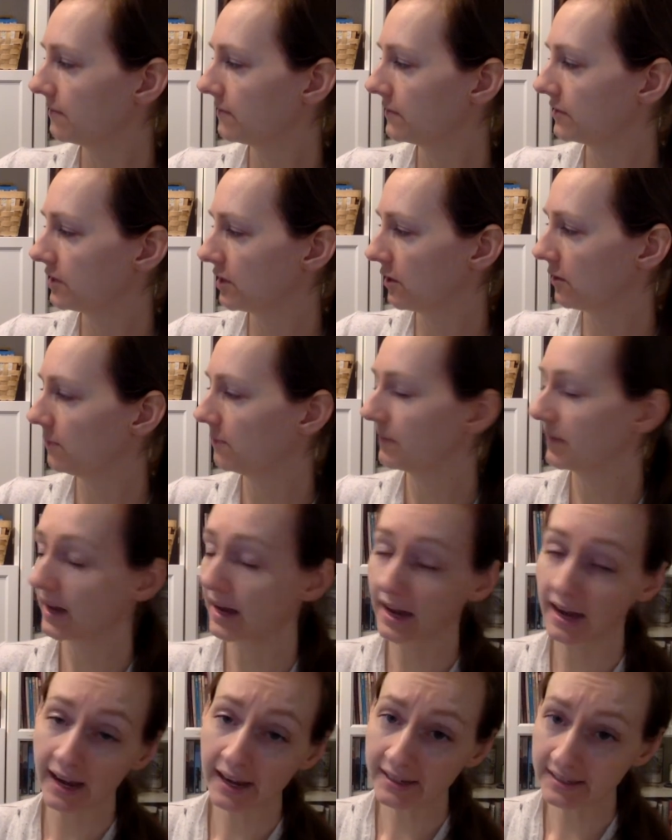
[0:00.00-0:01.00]
So
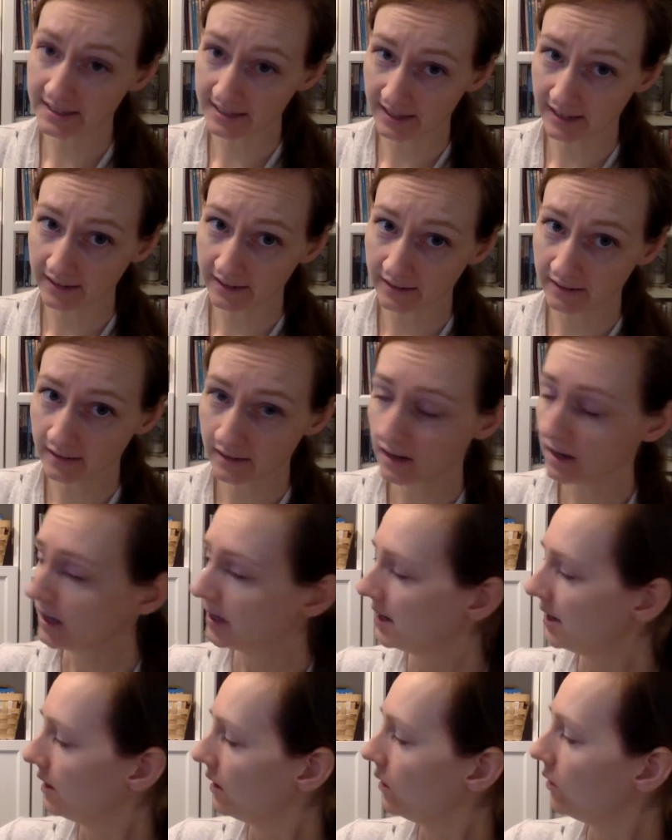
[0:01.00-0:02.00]
I said,
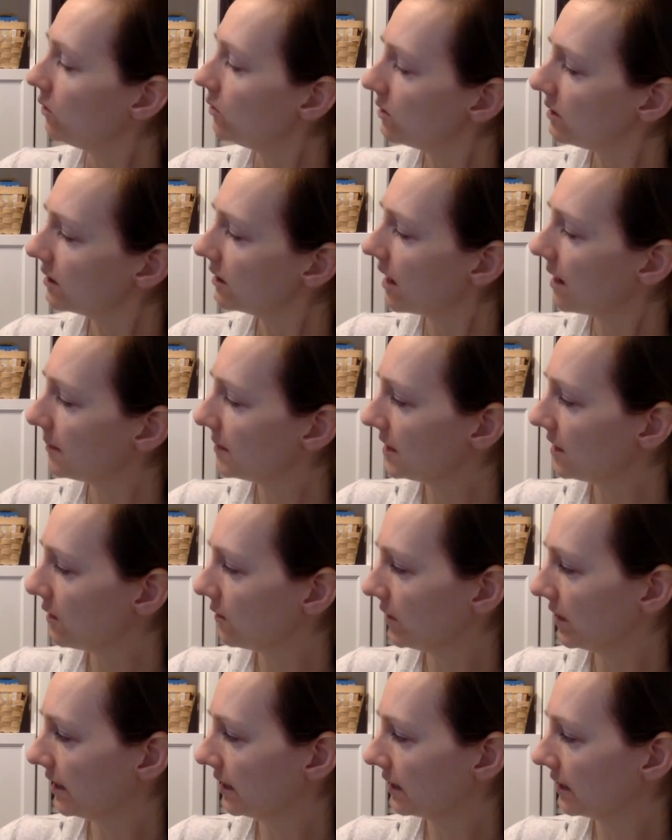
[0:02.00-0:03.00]
Origami
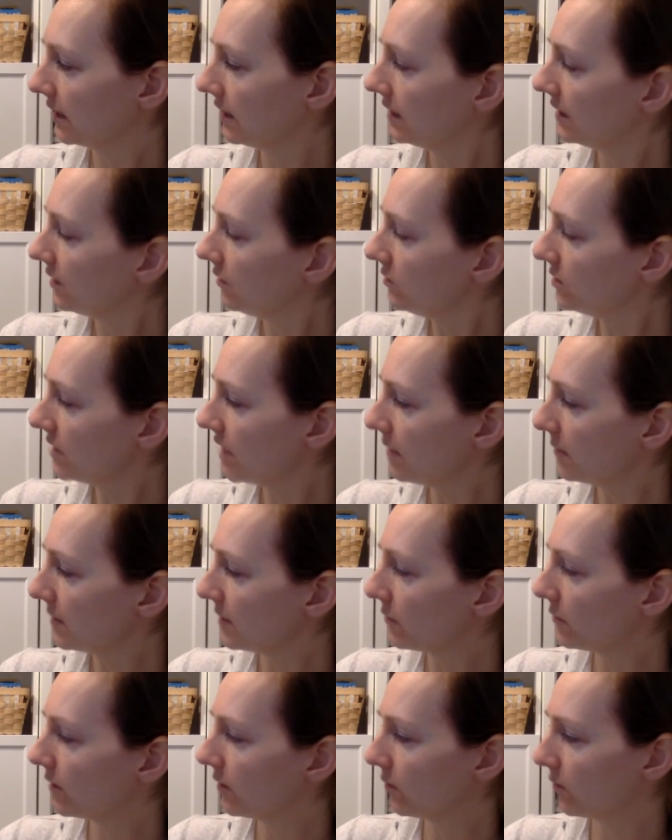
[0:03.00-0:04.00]
Yoda, can you tell
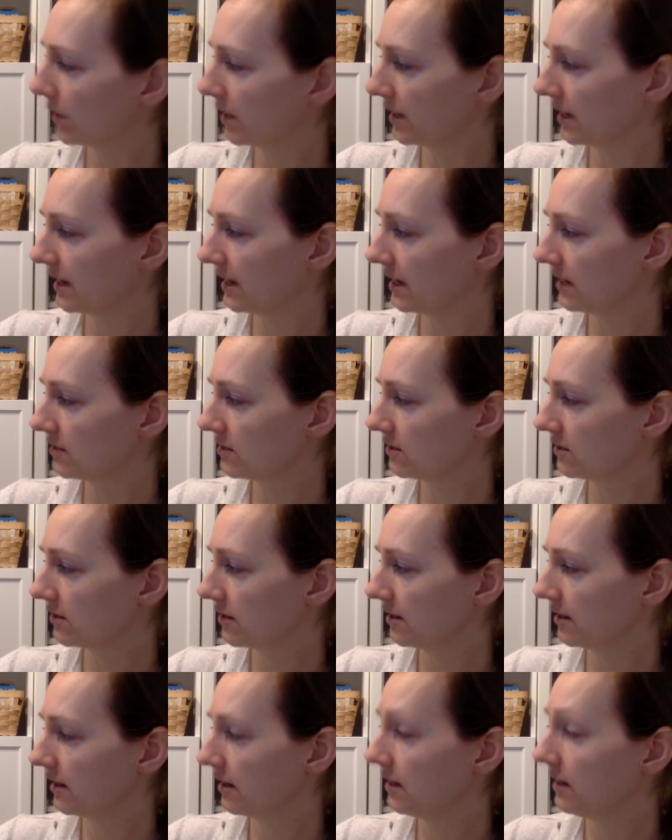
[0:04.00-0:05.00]
me what word I need to
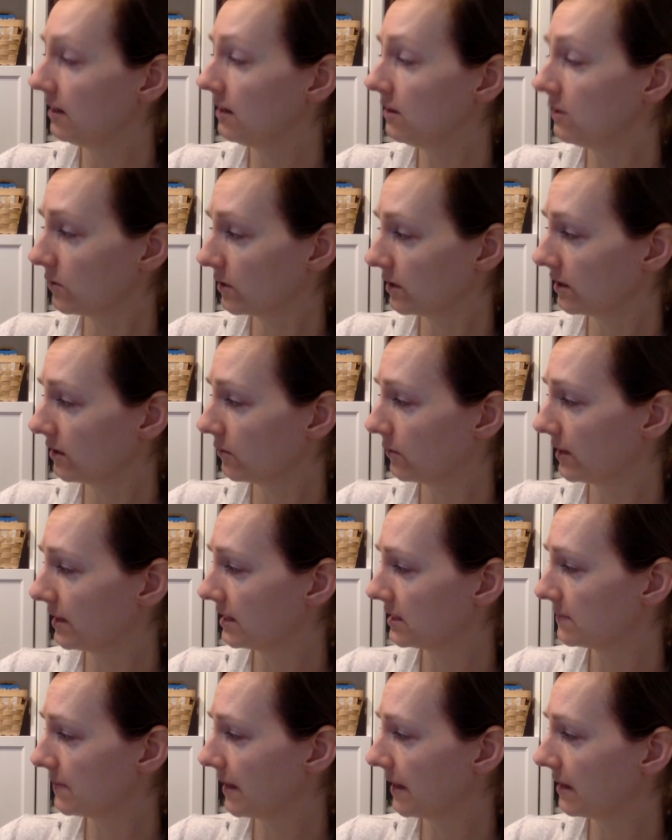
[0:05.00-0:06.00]
learn in order to win
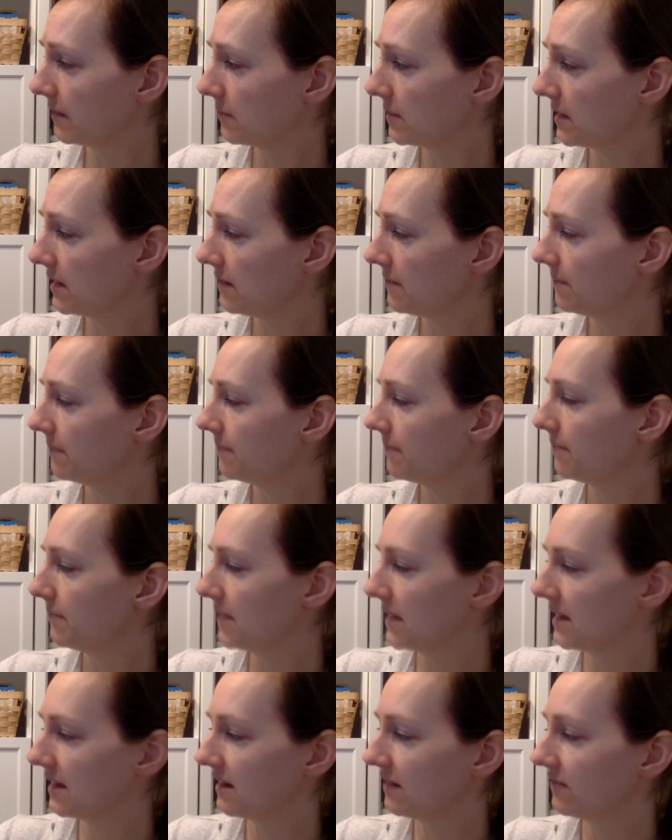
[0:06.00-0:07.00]
the spelling bee?
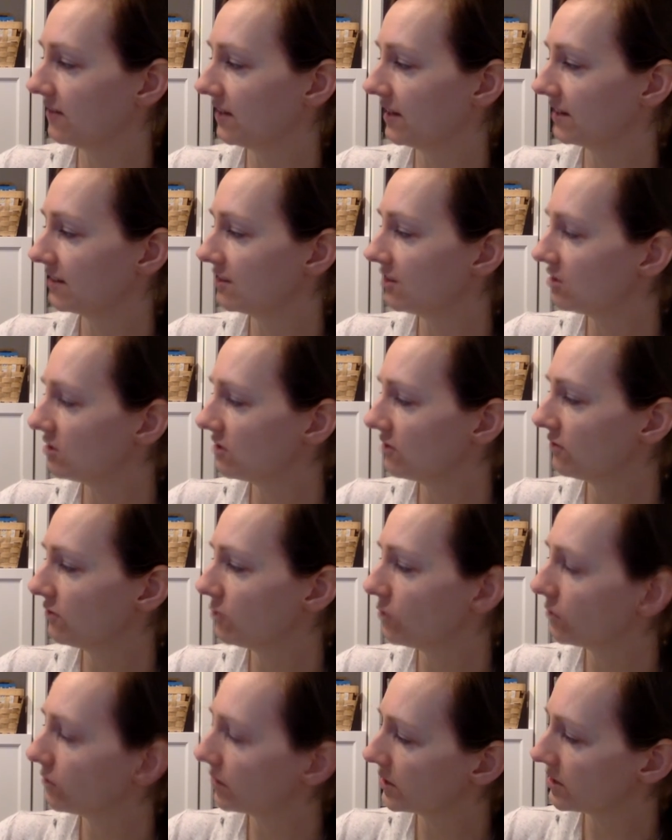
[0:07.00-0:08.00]
Man, I feel like such a
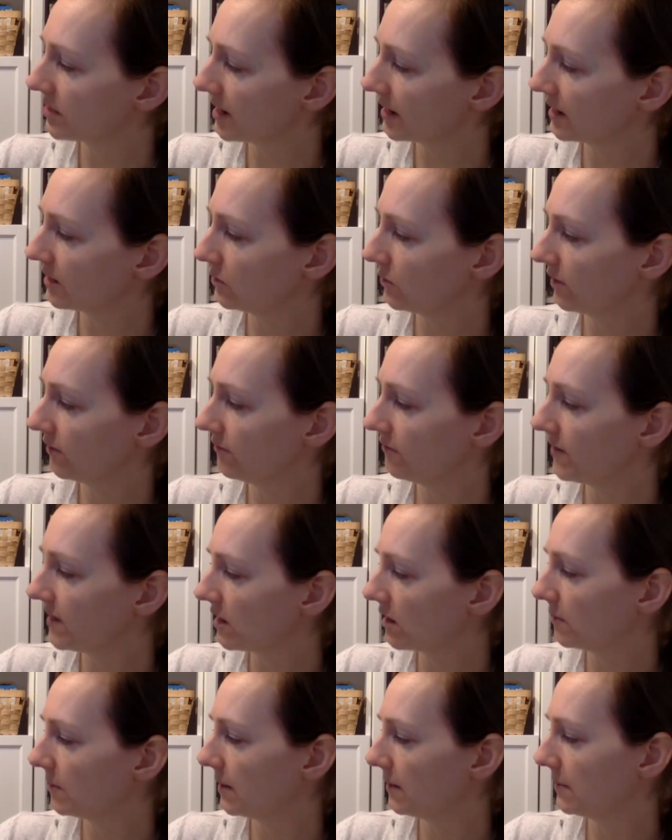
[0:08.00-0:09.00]
fool for talking to a
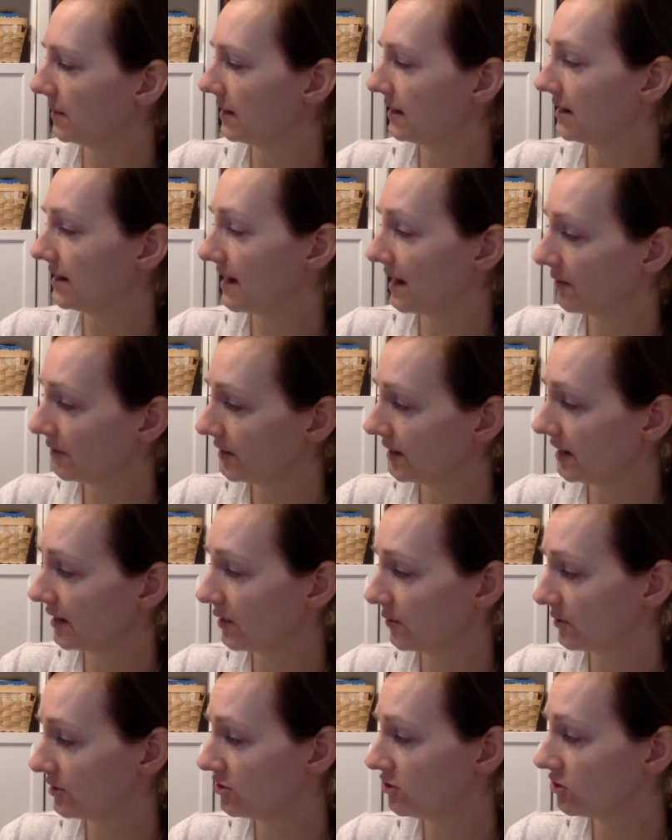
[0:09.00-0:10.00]
finger puppet now that I
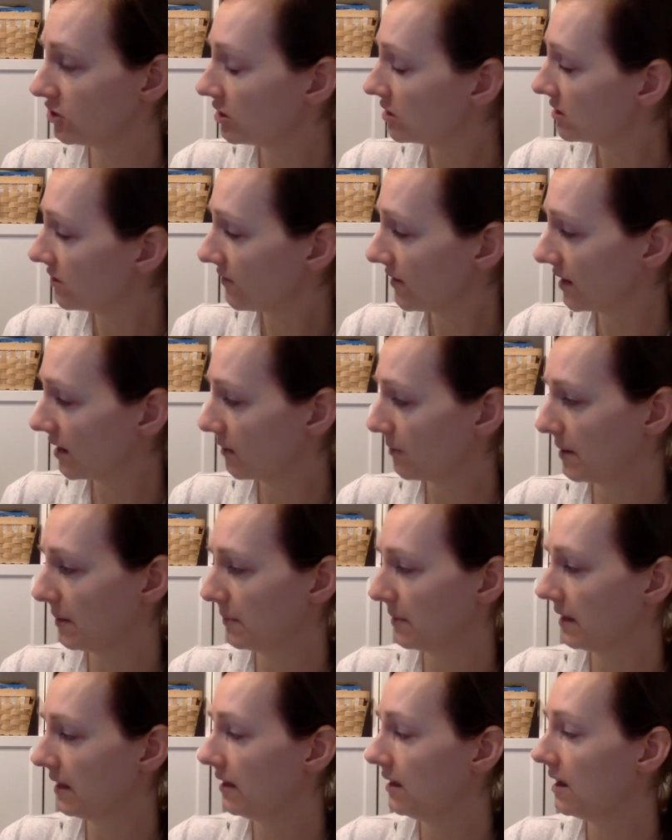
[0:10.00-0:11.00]
know it's just a finger
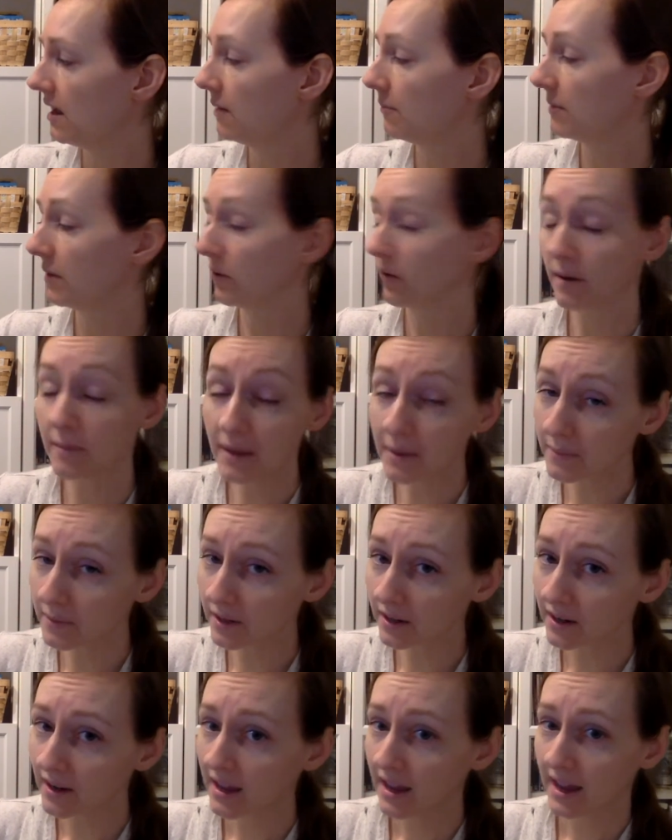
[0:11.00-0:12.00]
puppet. But
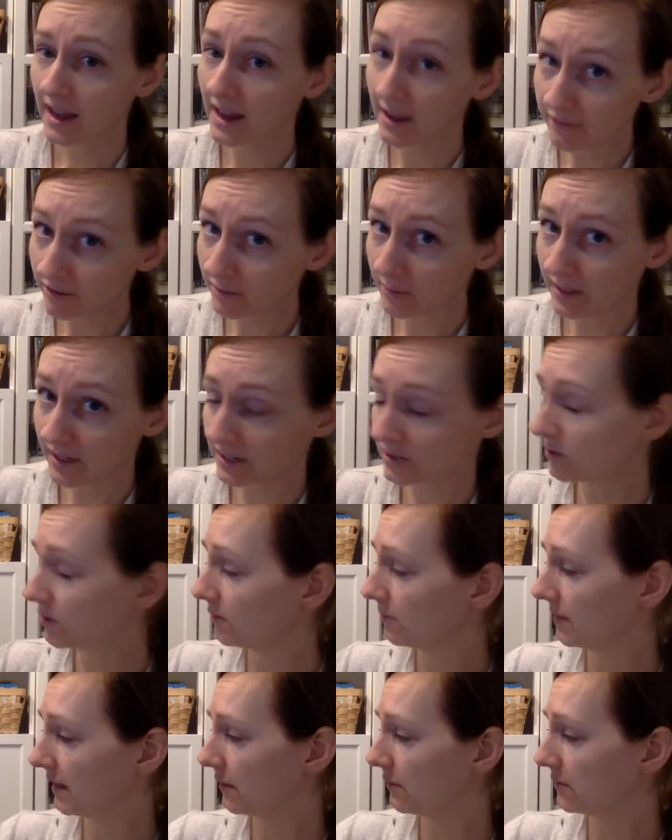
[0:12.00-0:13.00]
remember, everybody
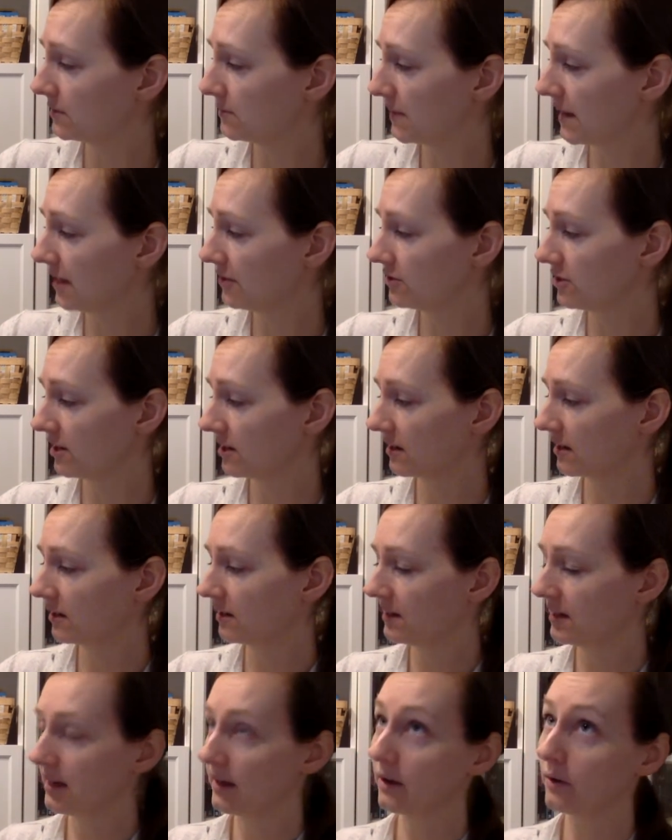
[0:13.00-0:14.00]
told me it was magic.
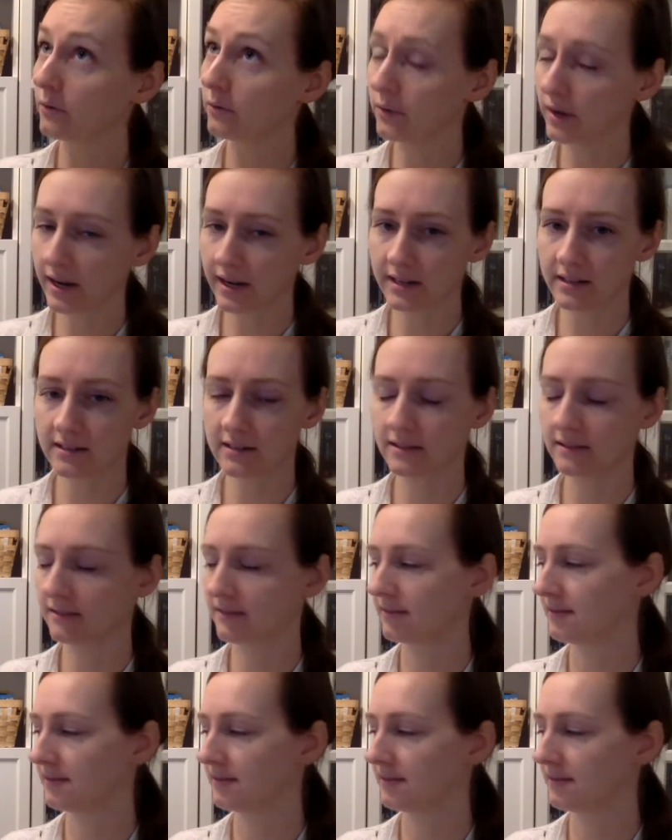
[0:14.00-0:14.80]
Yeah, right.